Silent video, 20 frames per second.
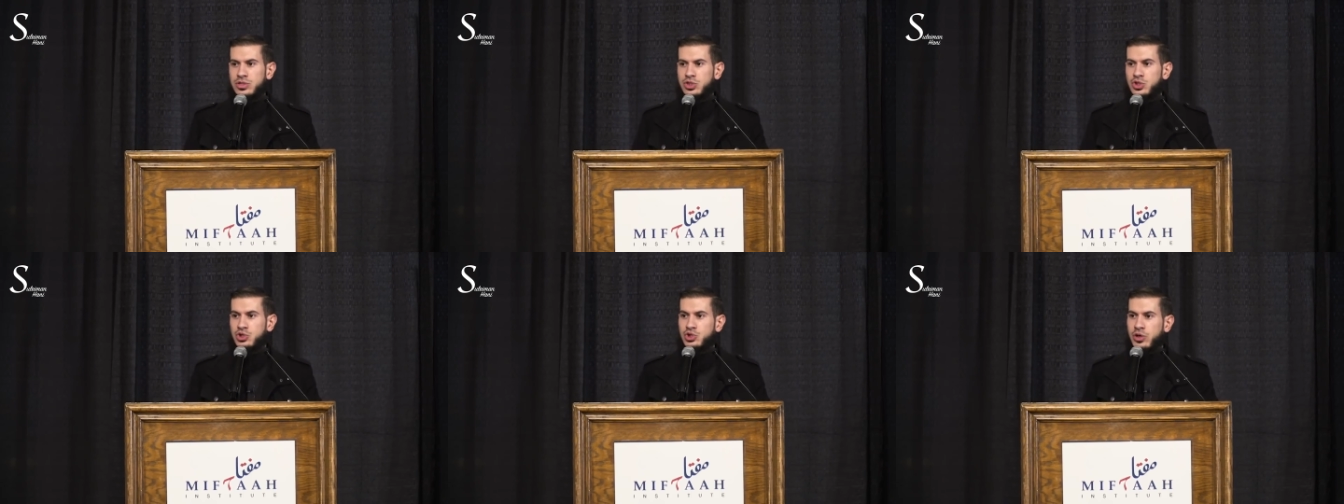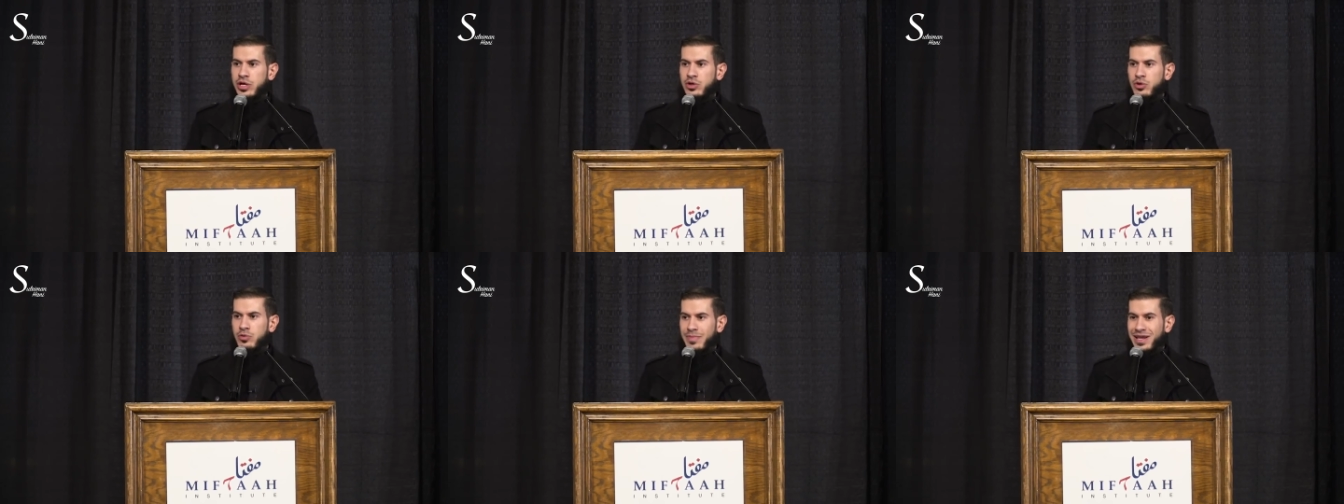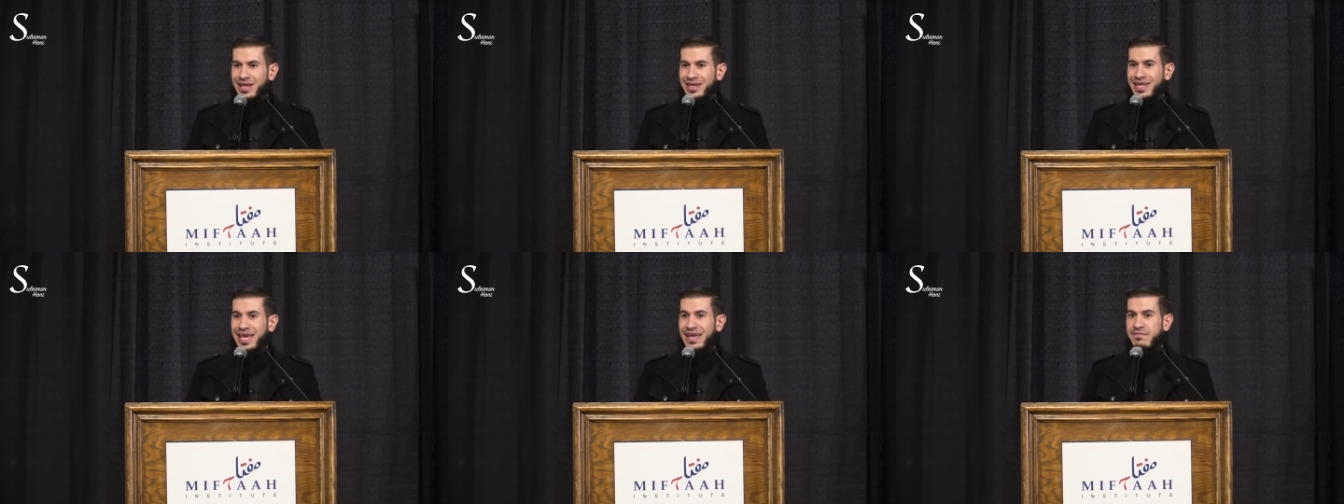To try to
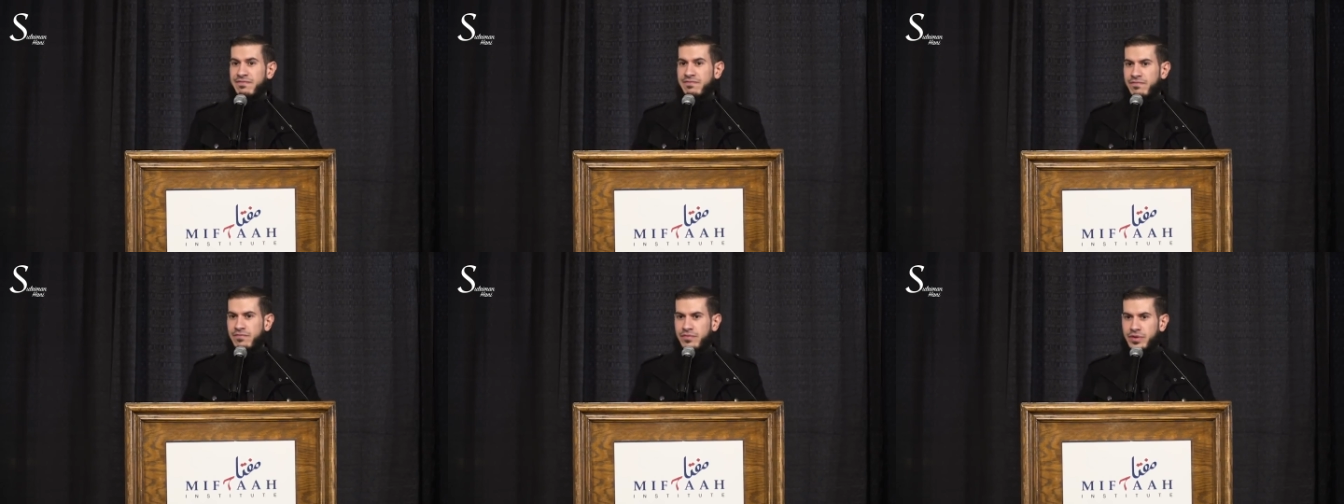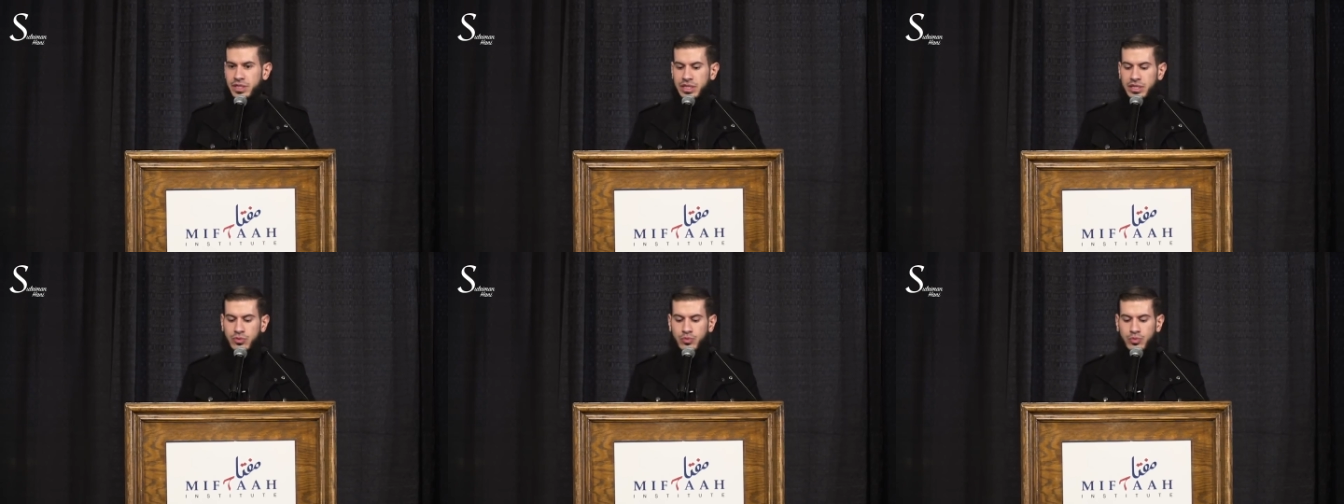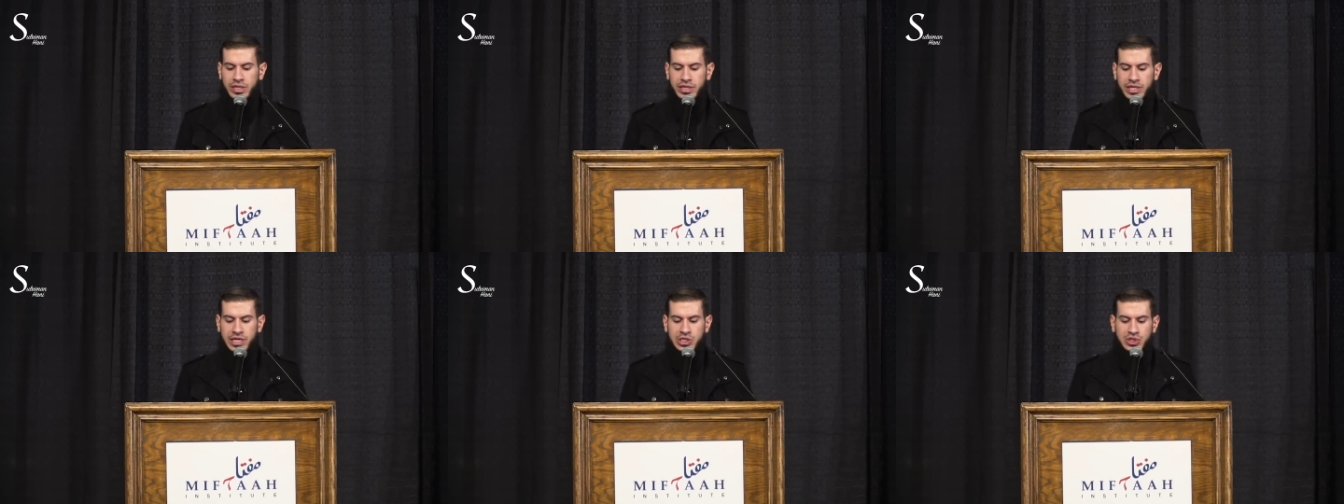mend every
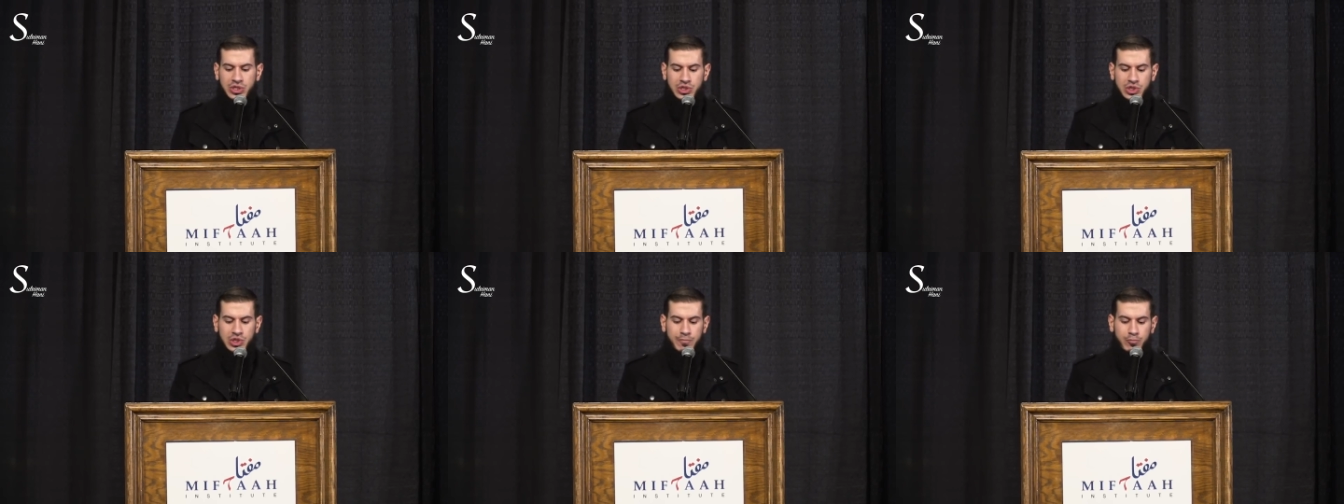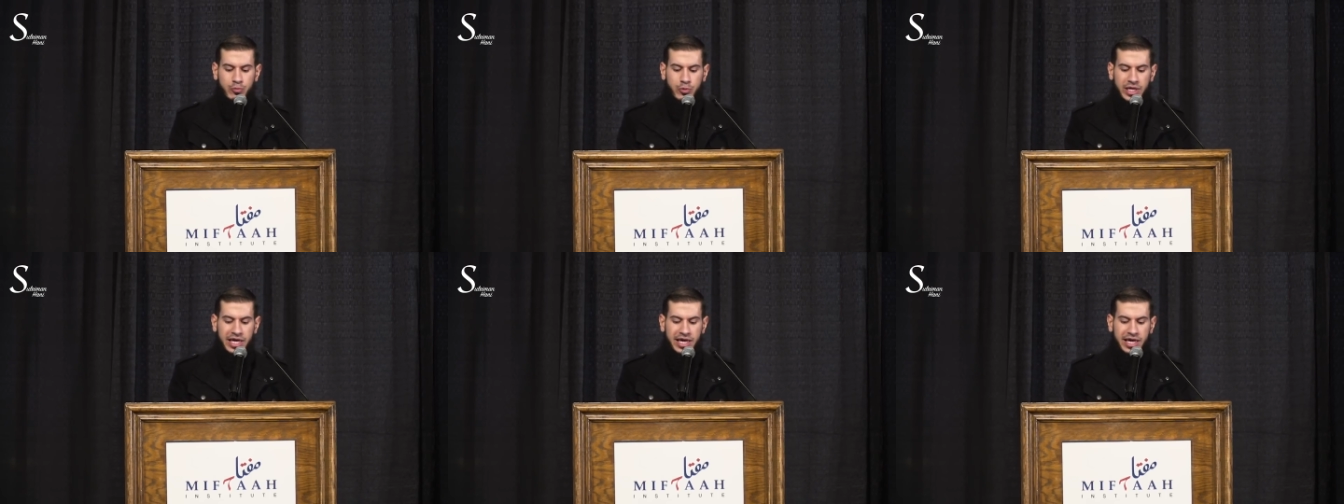relationship we